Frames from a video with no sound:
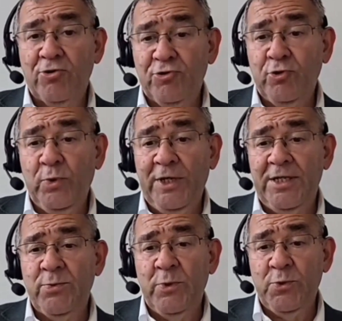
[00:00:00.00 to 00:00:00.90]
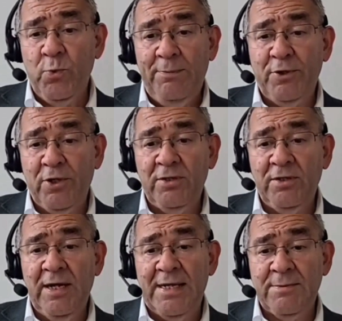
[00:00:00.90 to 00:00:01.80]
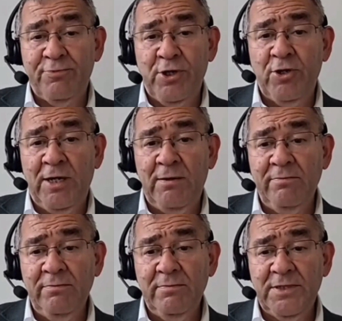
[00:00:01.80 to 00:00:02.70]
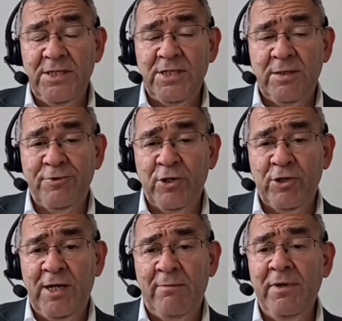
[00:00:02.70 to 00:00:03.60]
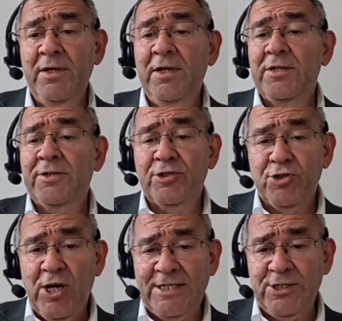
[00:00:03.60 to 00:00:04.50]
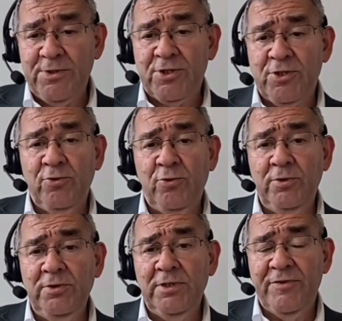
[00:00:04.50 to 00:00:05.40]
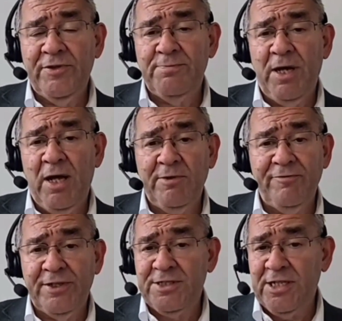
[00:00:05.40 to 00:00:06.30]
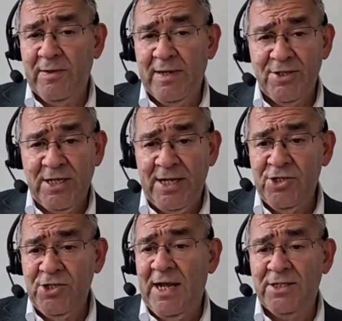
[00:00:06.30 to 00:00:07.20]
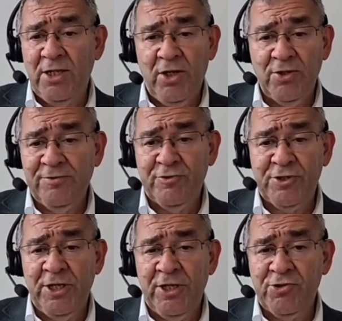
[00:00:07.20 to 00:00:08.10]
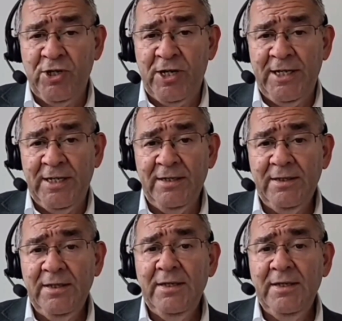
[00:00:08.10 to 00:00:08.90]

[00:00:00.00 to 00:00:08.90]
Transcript: There's the doctoral weeks, which we put on as a program, DSUB program. The graduate school of the Department for Continuing Education has a lot of research training.